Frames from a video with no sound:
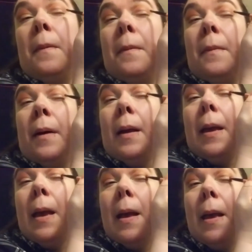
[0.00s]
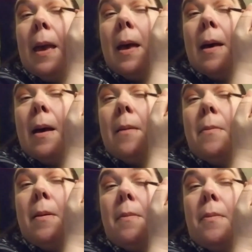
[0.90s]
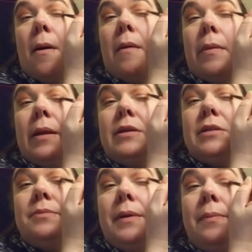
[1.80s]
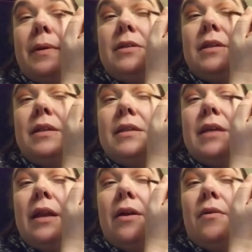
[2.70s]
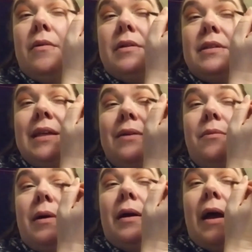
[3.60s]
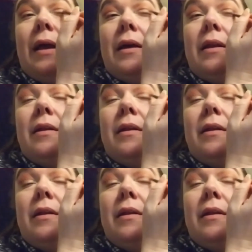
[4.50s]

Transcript: But yeah, I will probably just be pitching this. I don't see where I could,